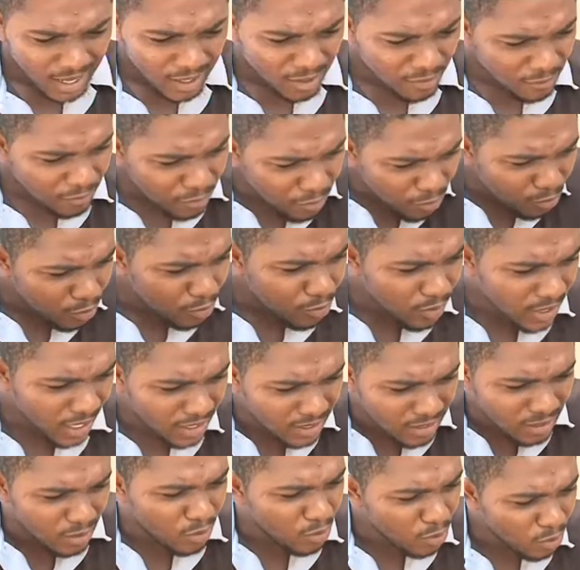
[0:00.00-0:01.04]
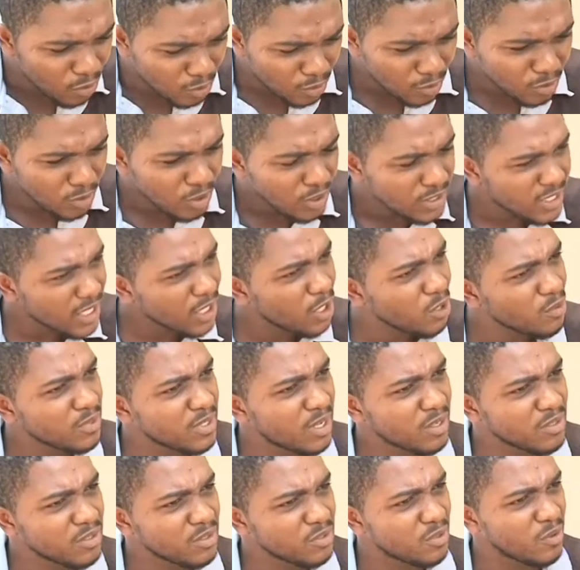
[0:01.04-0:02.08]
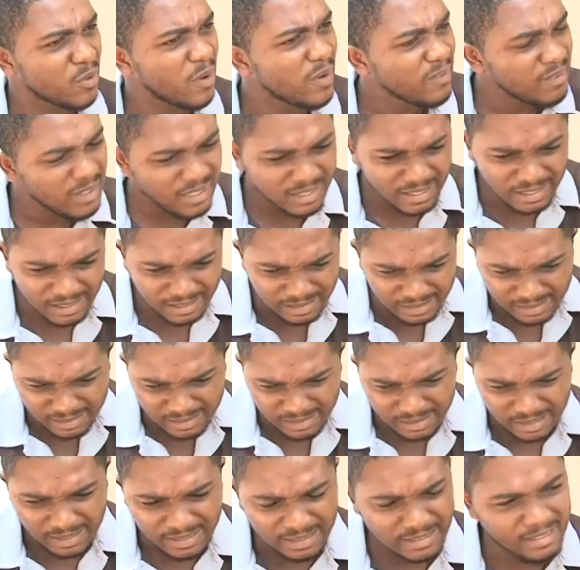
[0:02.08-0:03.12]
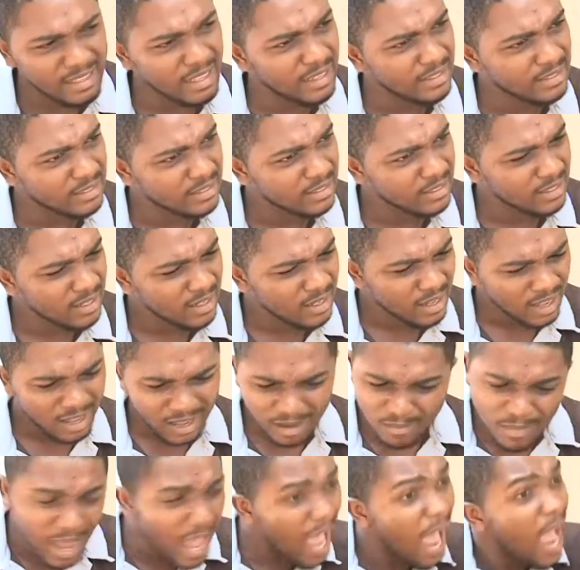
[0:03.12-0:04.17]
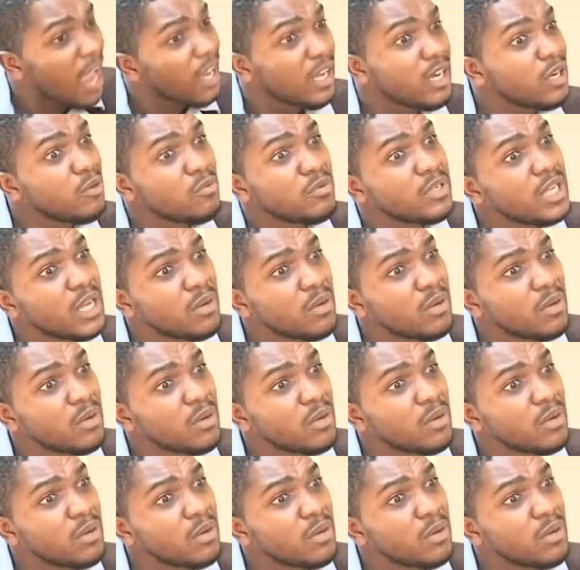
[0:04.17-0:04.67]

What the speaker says: And if you look at the whole circumstances surrounding his death, I agree with